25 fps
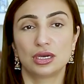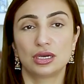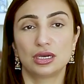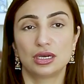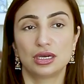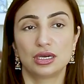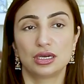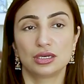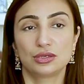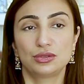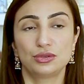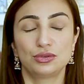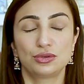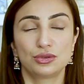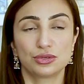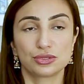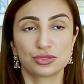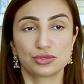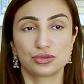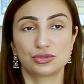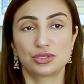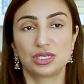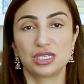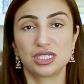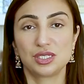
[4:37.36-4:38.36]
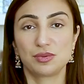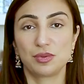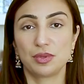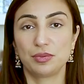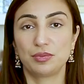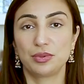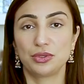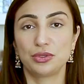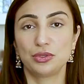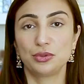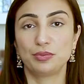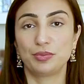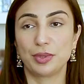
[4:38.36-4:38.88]
And kudos to these
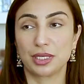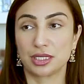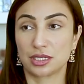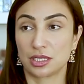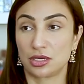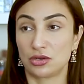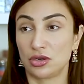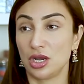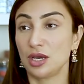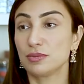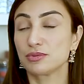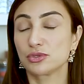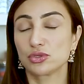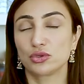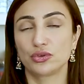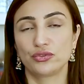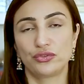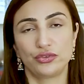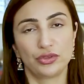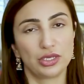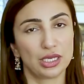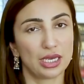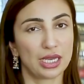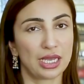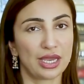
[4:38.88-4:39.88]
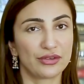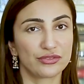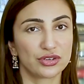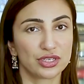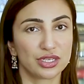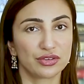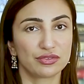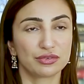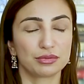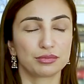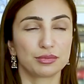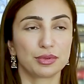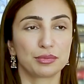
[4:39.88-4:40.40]
people who picked her up. Zulfi, I have to
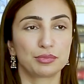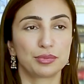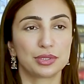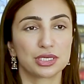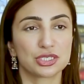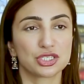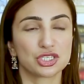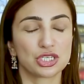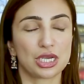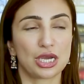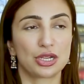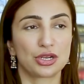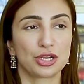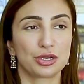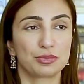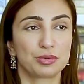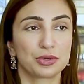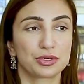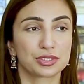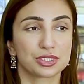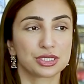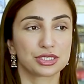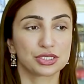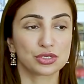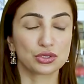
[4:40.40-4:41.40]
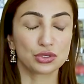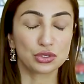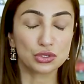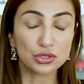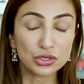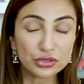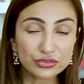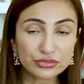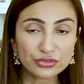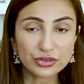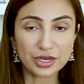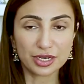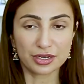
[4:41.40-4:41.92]
give him a big shout out because he's a
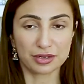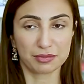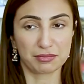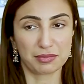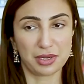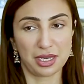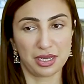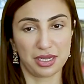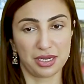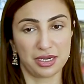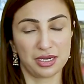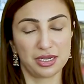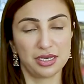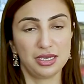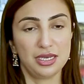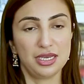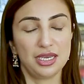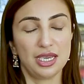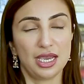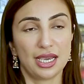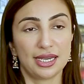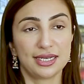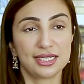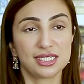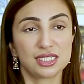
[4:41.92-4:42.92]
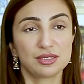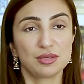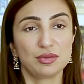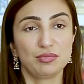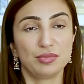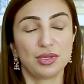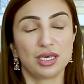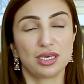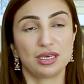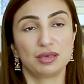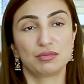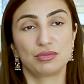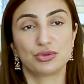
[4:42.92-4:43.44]
good friend of mine and he's been
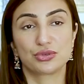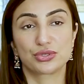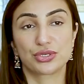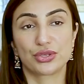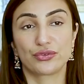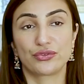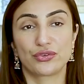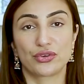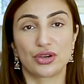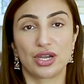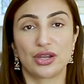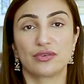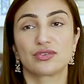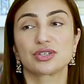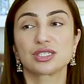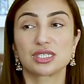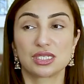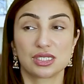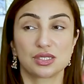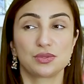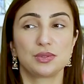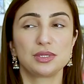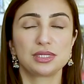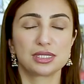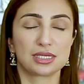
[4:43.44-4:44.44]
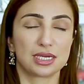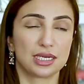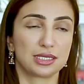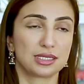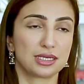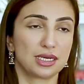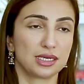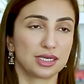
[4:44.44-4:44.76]
making music forever since we started